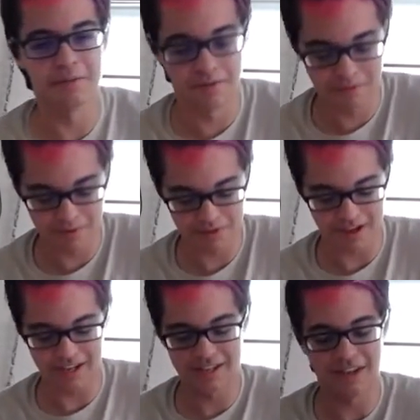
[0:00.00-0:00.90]

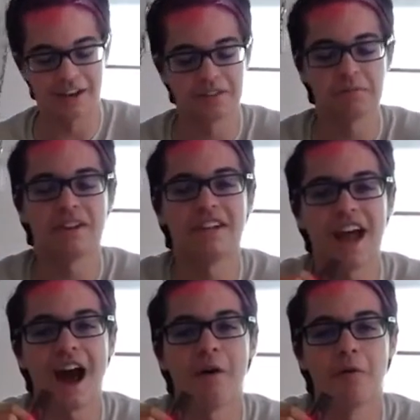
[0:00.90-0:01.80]
beforehand, I'll spend an
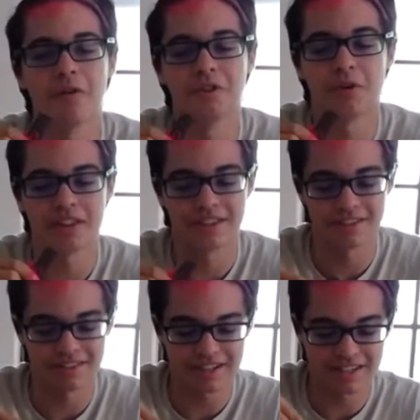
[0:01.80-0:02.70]
hour doing
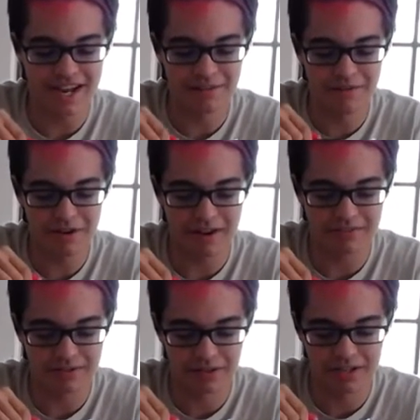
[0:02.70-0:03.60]
this, and then every video I have a
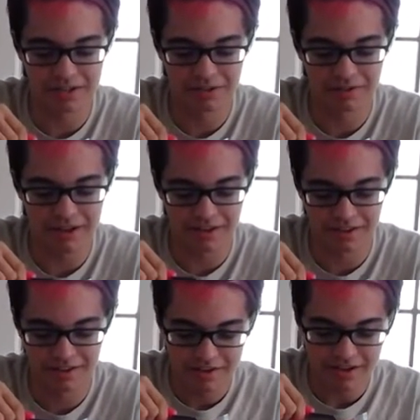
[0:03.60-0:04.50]
different color of hair.
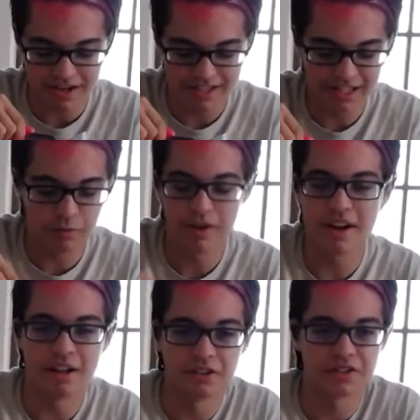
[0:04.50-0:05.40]
And like one day
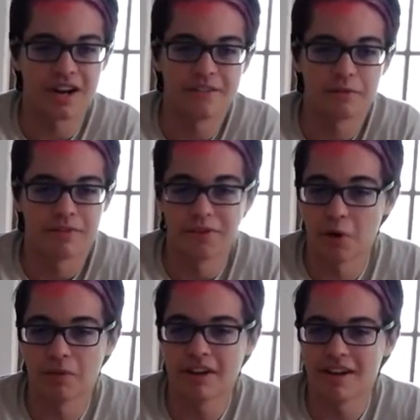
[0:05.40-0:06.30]
I'll just come in with my
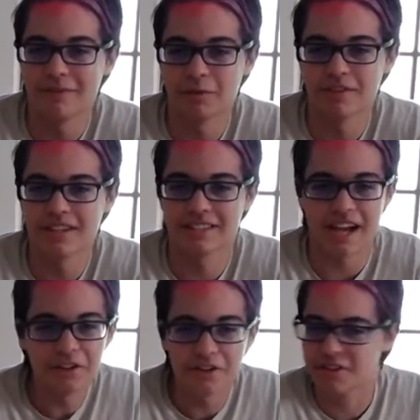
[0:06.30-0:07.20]
normal hair and everyone's like,
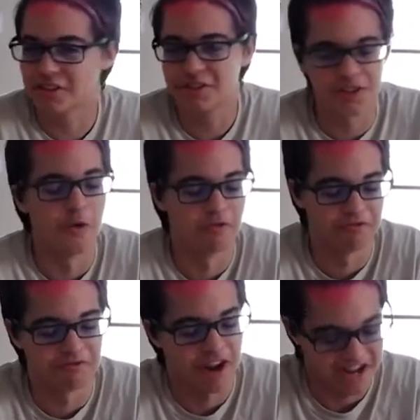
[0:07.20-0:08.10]
that looks so
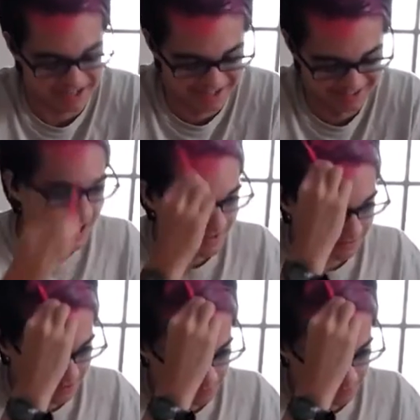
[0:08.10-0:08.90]
fake. If this